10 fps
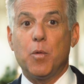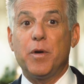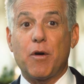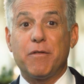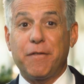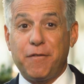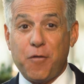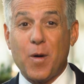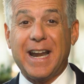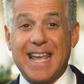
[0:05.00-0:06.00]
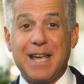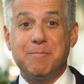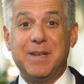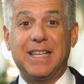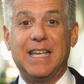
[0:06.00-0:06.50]
with over 48
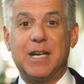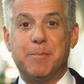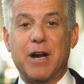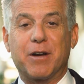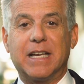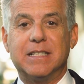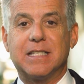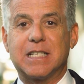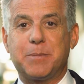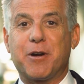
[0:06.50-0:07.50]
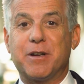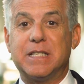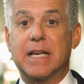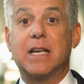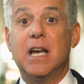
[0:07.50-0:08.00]
million Americans
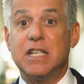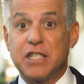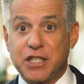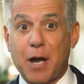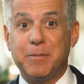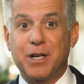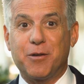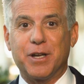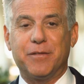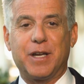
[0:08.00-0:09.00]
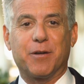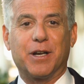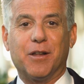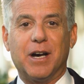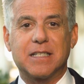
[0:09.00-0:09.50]
experiencing some degree of
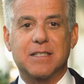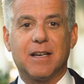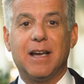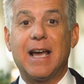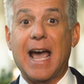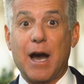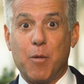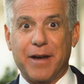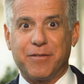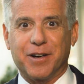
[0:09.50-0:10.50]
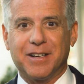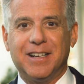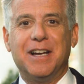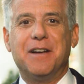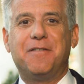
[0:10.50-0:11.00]
hearing loss. However,
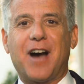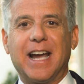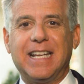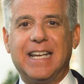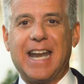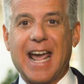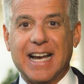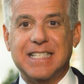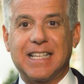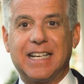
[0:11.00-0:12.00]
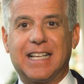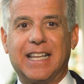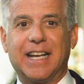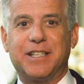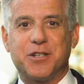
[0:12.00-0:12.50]
finding an excellent
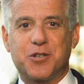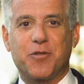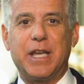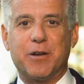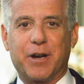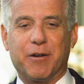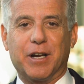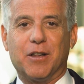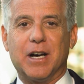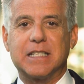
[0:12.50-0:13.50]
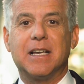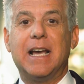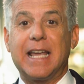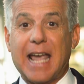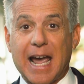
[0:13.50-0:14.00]
clinic to treat your hearing loss
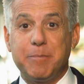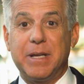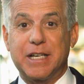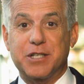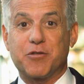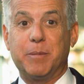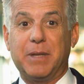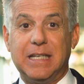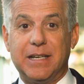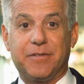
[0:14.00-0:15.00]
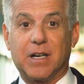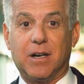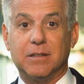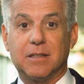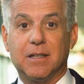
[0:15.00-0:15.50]
can be extremely difficult.